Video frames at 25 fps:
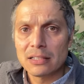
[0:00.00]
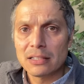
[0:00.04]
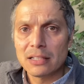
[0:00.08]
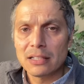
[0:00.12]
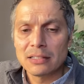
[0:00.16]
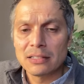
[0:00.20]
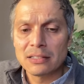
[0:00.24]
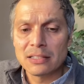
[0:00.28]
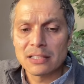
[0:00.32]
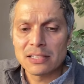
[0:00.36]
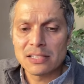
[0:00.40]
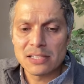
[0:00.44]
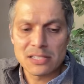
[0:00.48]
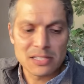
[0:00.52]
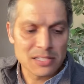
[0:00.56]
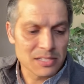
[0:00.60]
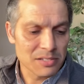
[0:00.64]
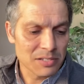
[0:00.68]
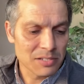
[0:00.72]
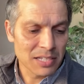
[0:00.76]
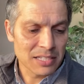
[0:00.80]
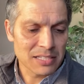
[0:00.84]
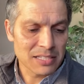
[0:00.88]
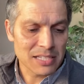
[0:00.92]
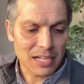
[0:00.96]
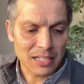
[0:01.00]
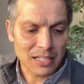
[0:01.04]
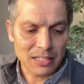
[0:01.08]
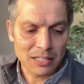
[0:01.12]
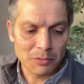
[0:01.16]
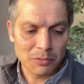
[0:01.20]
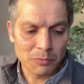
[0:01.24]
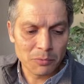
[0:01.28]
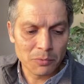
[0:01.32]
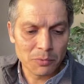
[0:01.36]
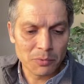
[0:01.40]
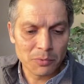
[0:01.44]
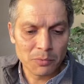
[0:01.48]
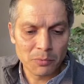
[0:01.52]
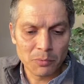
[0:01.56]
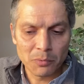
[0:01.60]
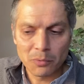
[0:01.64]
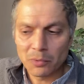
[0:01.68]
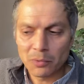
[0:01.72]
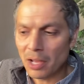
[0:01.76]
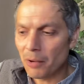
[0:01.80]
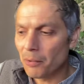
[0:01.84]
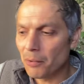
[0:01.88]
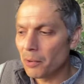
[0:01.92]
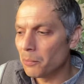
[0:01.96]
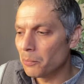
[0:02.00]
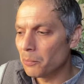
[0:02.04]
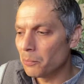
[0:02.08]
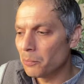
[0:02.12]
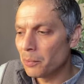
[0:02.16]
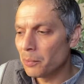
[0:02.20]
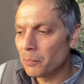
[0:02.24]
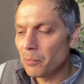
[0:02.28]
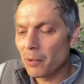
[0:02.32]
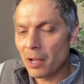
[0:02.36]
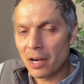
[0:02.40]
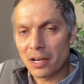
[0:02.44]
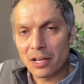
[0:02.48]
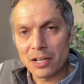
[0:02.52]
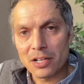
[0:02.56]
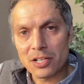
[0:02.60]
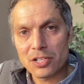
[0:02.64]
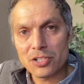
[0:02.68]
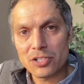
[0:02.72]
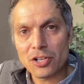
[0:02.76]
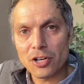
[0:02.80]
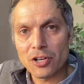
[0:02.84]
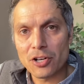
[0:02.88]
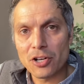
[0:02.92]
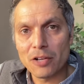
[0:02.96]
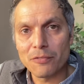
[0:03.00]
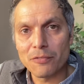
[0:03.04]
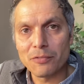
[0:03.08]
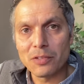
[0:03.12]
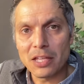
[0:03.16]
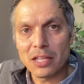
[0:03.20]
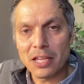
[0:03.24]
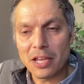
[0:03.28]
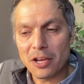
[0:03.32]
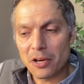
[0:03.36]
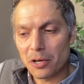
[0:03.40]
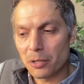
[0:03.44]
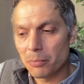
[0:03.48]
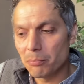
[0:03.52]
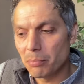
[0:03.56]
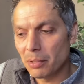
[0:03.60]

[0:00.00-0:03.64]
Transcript: This isn't exactly how we wanted to start off the year,